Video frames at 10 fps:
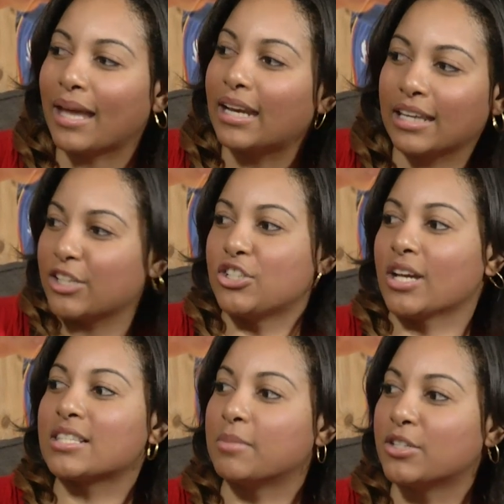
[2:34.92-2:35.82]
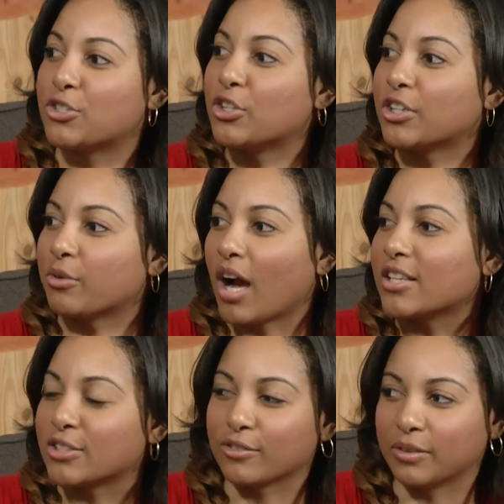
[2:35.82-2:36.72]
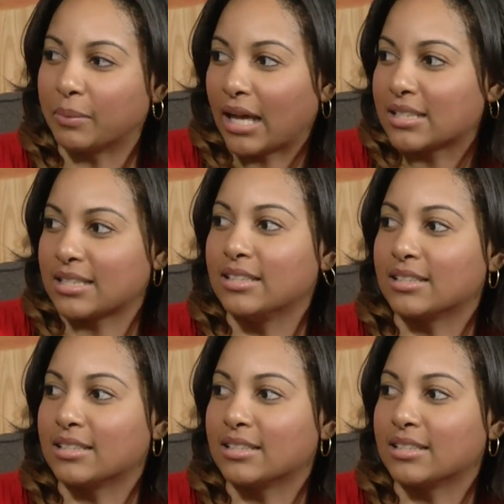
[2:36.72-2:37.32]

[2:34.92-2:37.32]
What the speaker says: made any adjustments to their roster from last season.